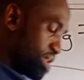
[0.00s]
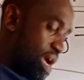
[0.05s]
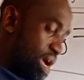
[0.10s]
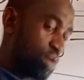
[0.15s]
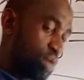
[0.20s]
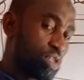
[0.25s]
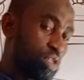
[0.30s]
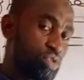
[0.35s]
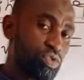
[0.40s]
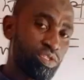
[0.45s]
I
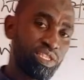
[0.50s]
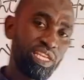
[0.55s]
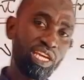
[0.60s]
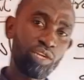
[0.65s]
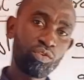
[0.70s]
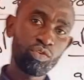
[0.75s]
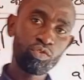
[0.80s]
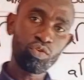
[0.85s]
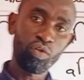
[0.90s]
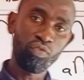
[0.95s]
want us to
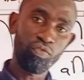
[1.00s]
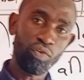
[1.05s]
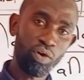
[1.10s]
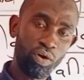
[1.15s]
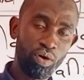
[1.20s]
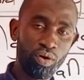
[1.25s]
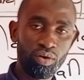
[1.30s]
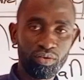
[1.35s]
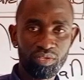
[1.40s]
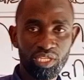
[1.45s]
take note of
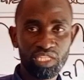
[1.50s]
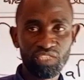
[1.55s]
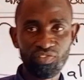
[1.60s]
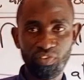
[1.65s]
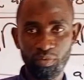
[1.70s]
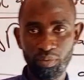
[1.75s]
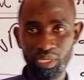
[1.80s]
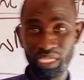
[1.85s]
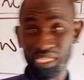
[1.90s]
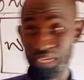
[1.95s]
all these
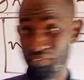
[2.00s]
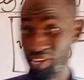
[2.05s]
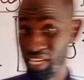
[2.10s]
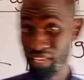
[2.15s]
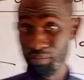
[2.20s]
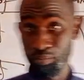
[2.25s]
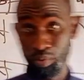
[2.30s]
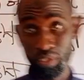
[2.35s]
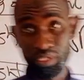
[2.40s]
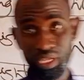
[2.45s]
formulas. They are
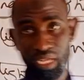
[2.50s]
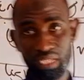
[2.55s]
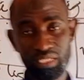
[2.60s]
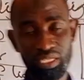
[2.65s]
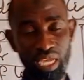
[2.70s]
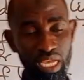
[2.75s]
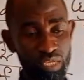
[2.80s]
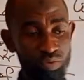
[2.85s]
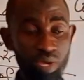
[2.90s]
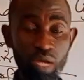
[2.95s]
very important
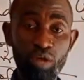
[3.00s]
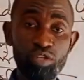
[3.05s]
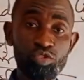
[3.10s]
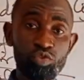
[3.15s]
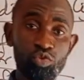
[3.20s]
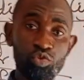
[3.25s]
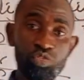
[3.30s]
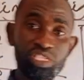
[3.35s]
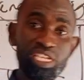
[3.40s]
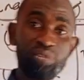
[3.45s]
as we are going
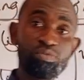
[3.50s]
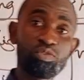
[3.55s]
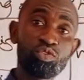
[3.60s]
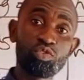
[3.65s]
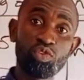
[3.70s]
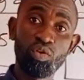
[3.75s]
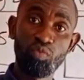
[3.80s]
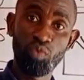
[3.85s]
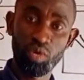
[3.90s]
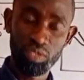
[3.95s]
to use them to
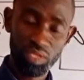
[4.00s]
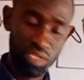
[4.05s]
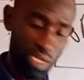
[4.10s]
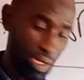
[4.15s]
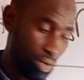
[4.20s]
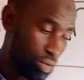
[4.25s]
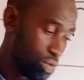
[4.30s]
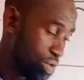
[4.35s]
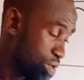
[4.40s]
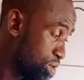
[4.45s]
solve what
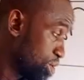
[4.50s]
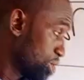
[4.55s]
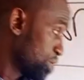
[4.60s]
now?